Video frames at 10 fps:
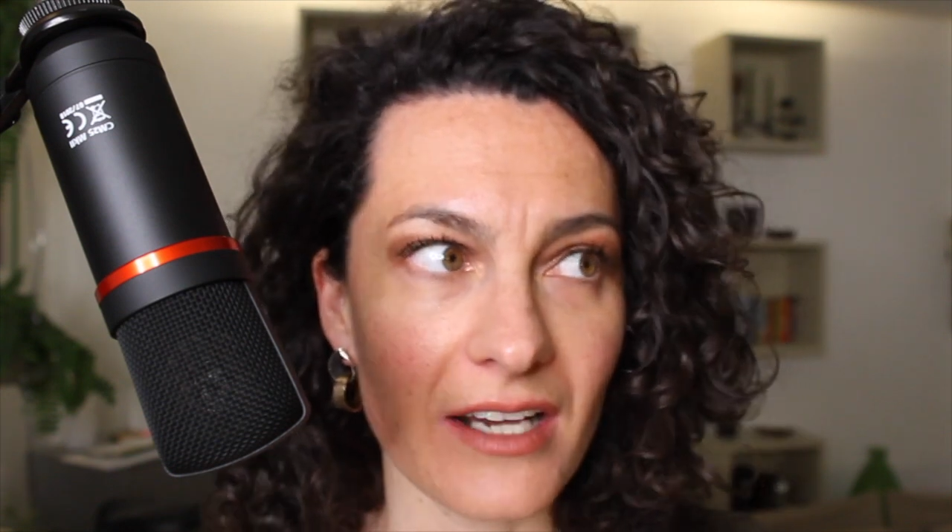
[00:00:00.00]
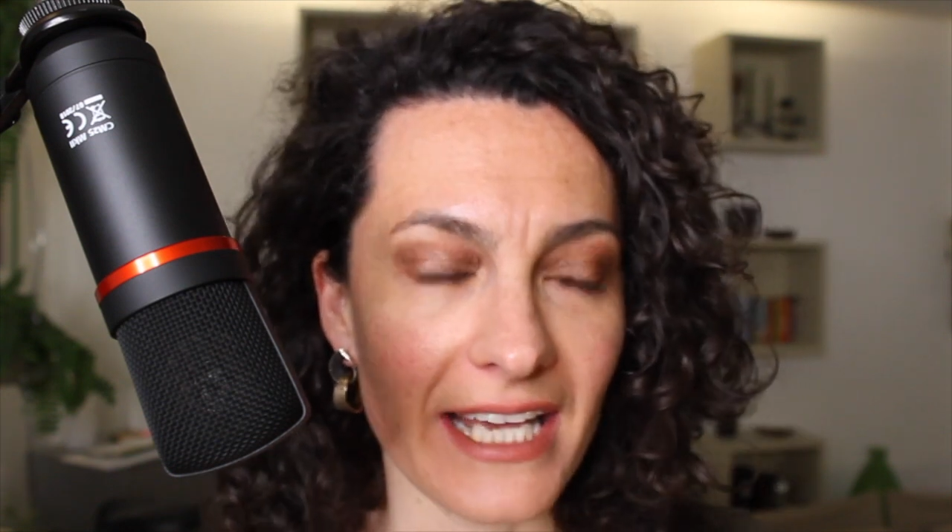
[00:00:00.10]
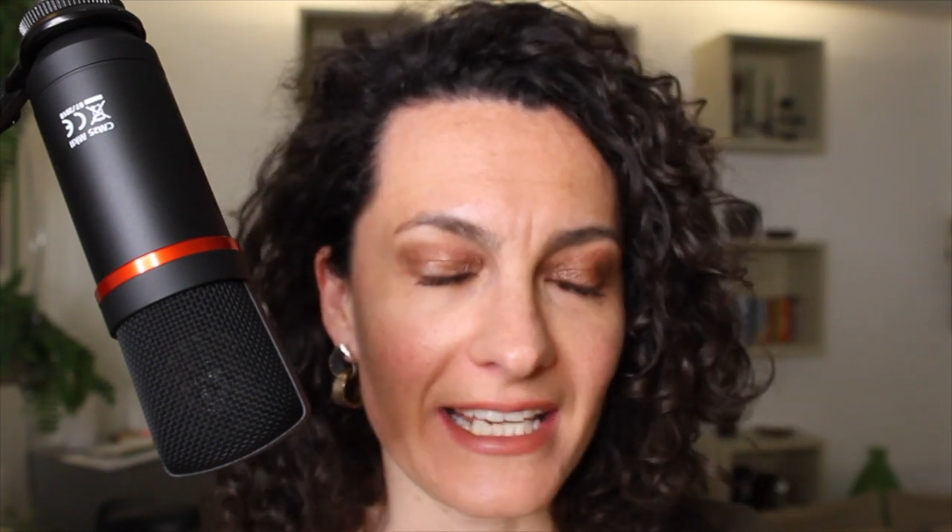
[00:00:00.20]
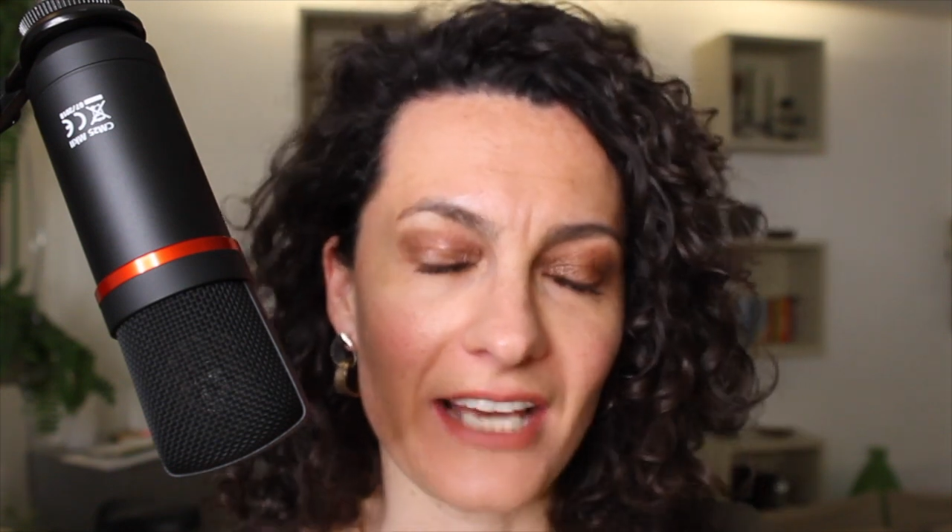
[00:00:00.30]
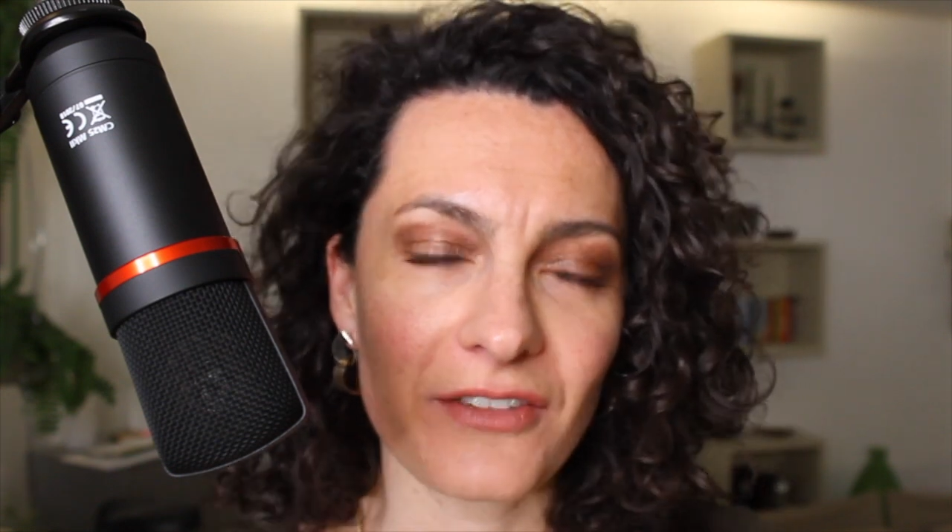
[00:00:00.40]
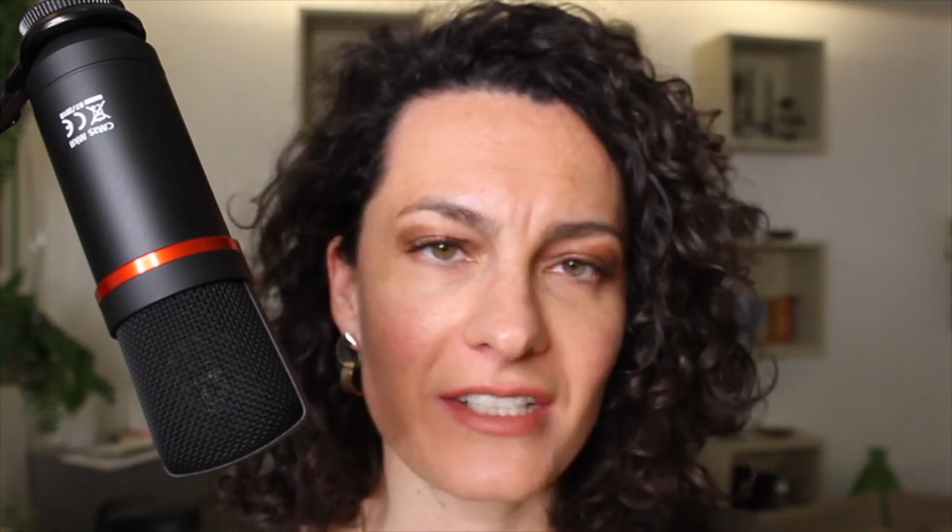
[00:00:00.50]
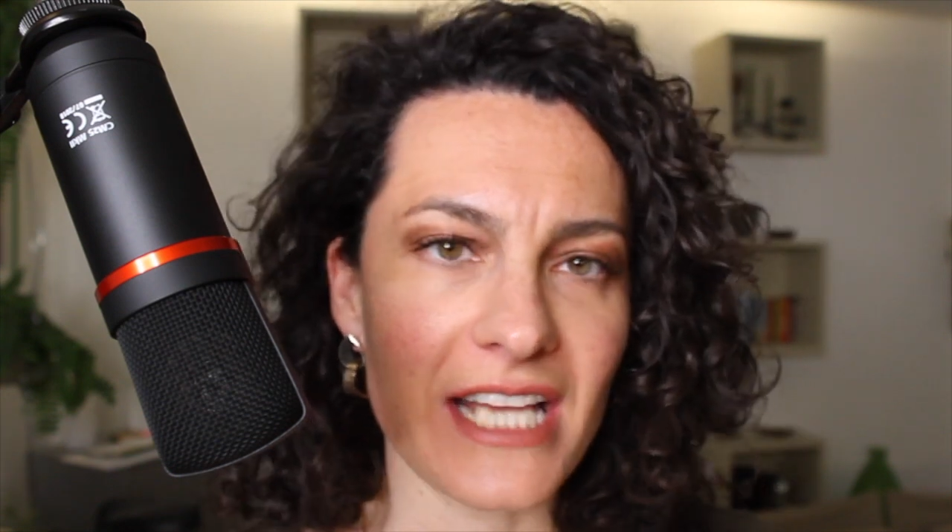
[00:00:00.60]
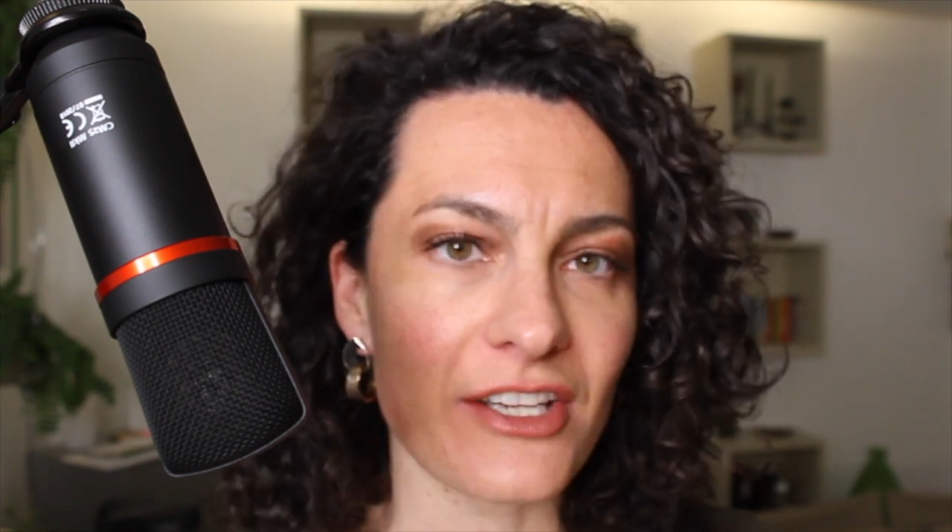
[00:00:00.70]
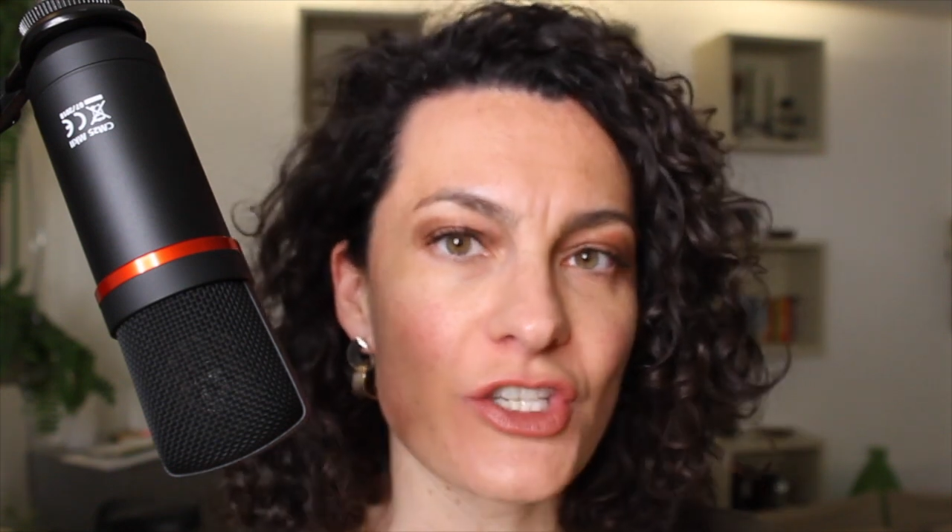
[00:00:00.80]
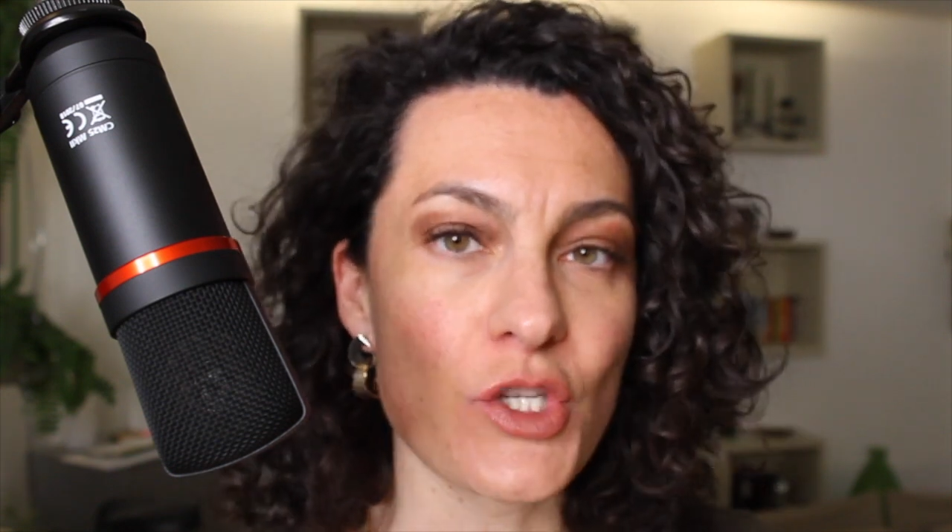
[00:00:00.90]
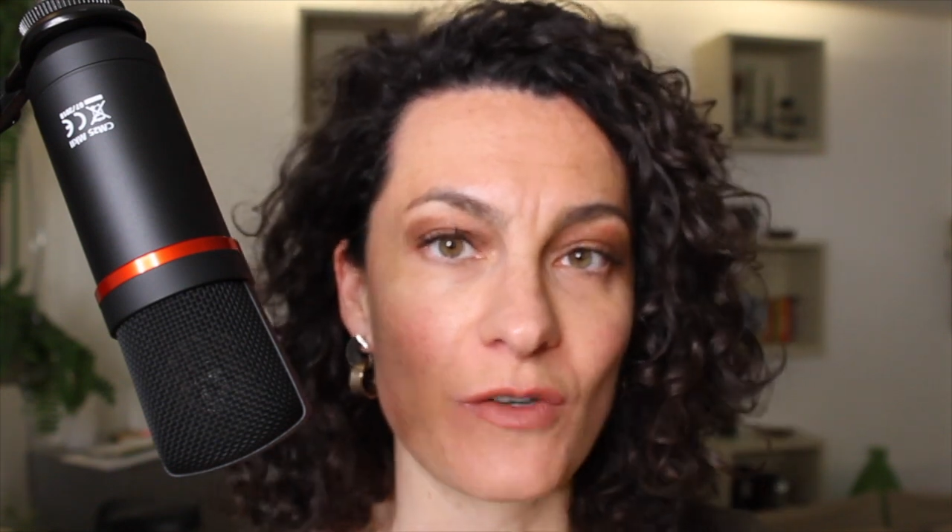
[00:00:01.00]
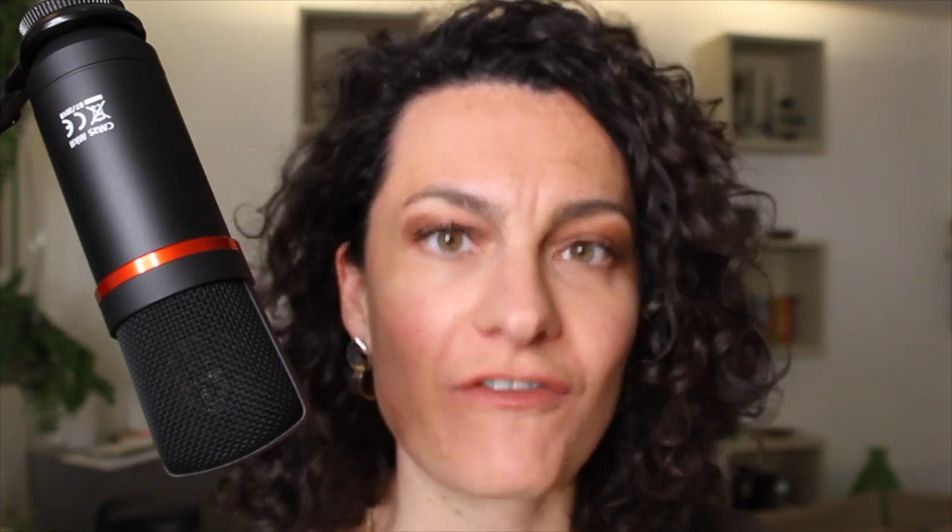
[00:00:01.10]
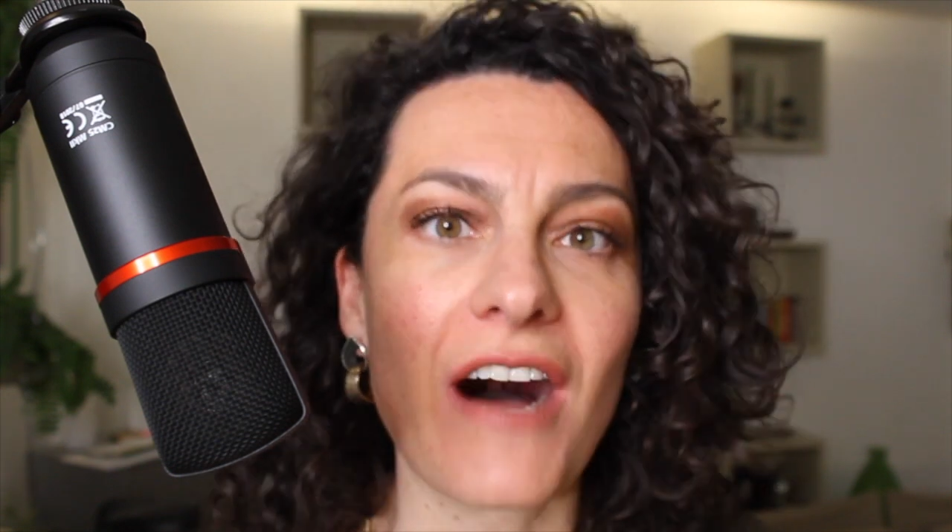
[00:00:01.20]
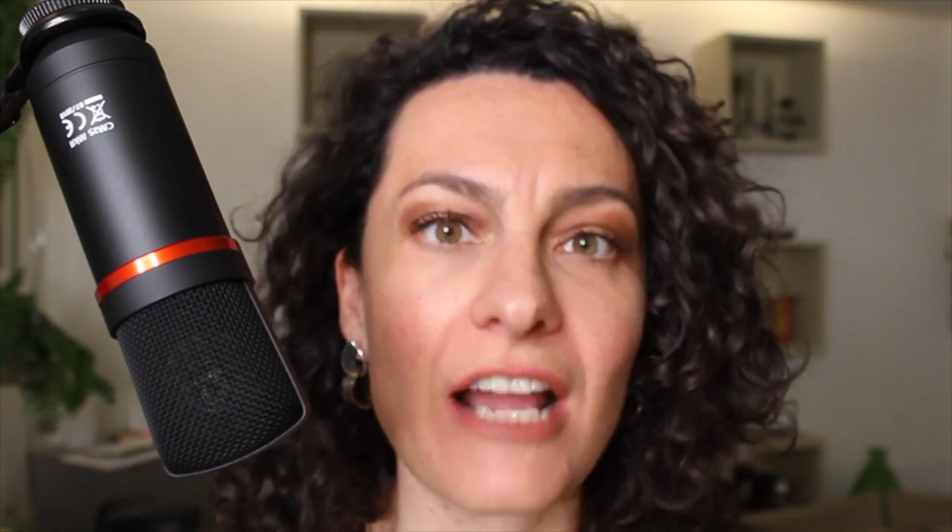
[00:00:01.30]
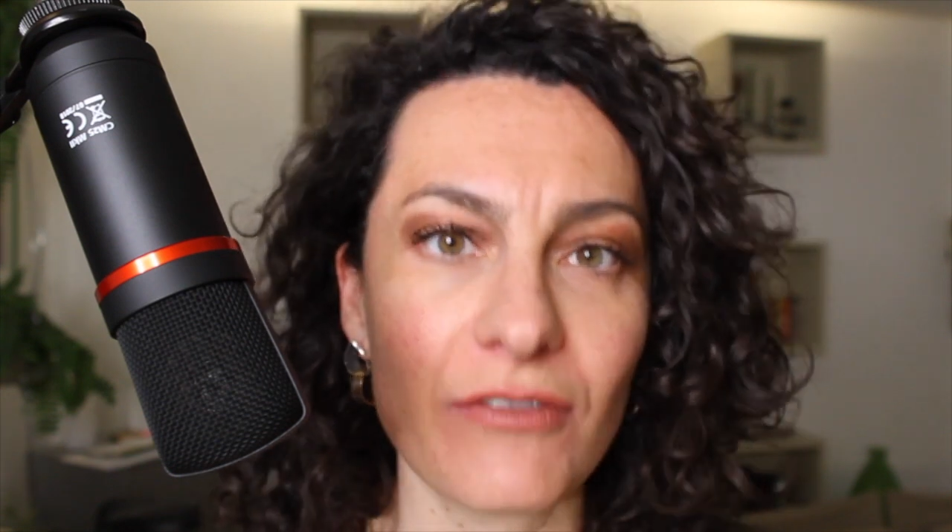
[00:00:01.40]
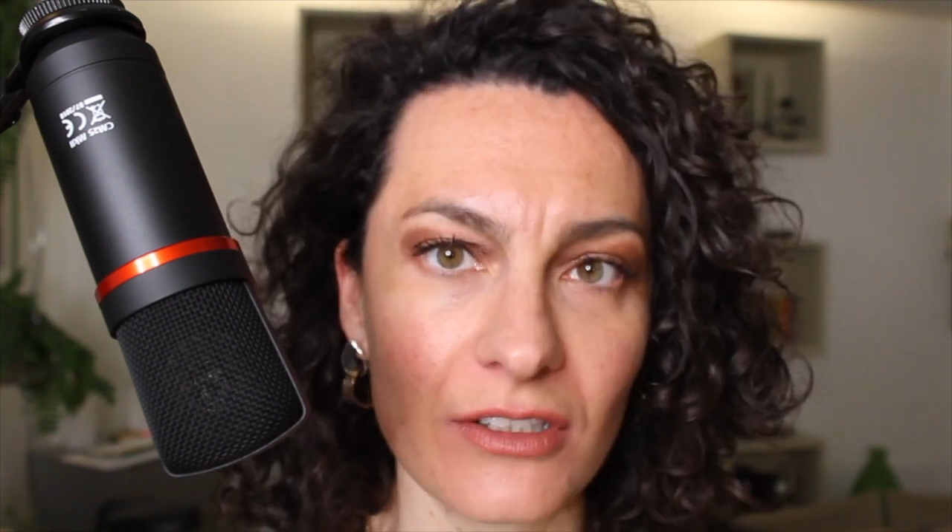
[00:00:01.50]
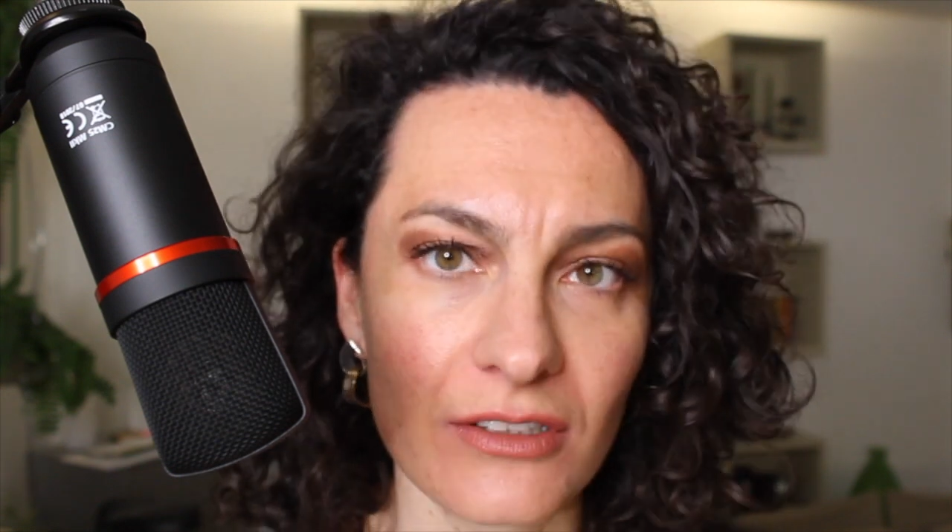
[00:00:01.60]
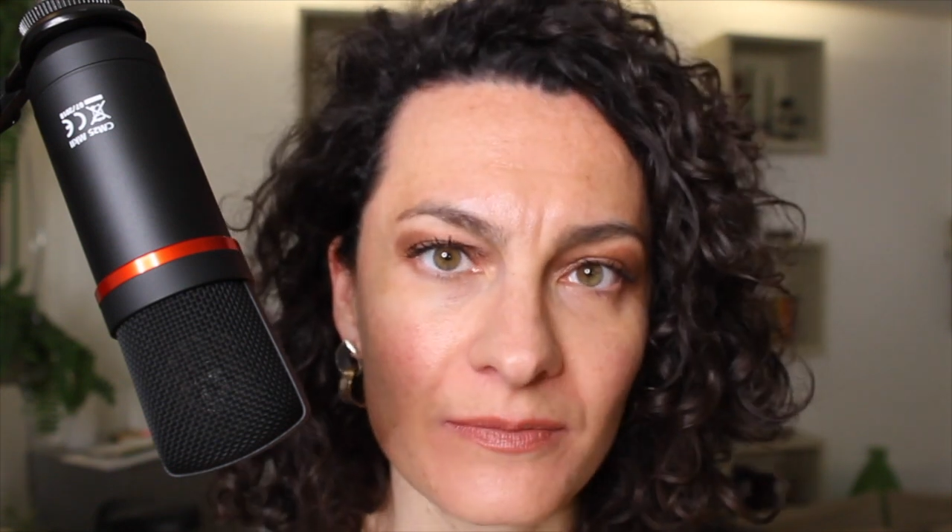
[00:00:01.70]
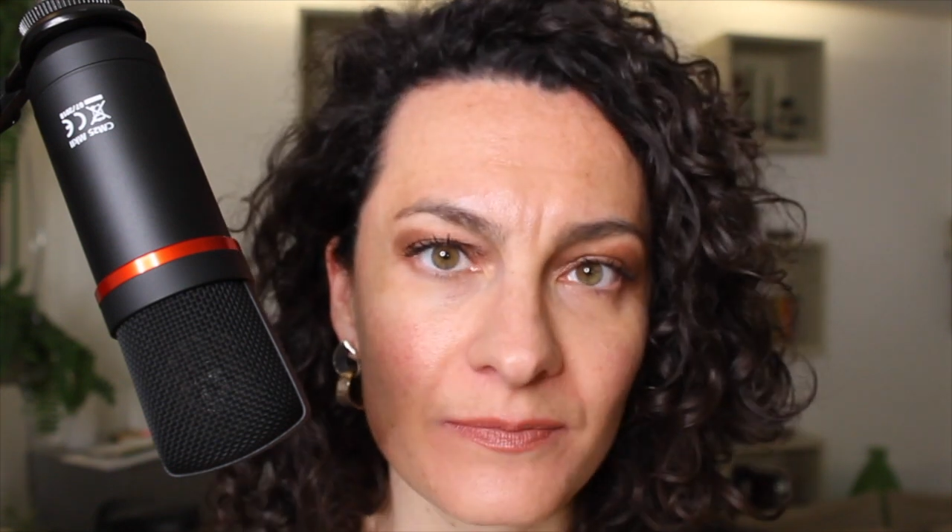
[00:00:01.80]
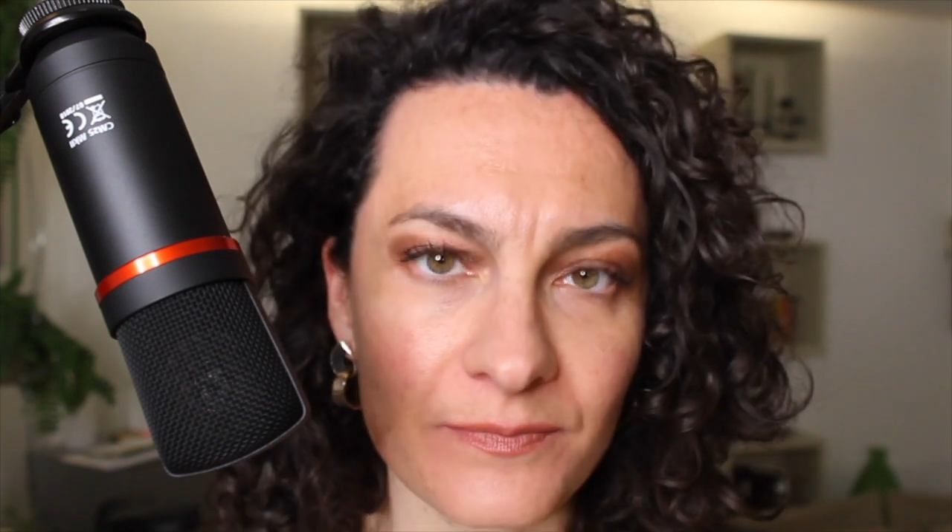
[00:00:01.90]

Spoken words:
at the end of the day, survival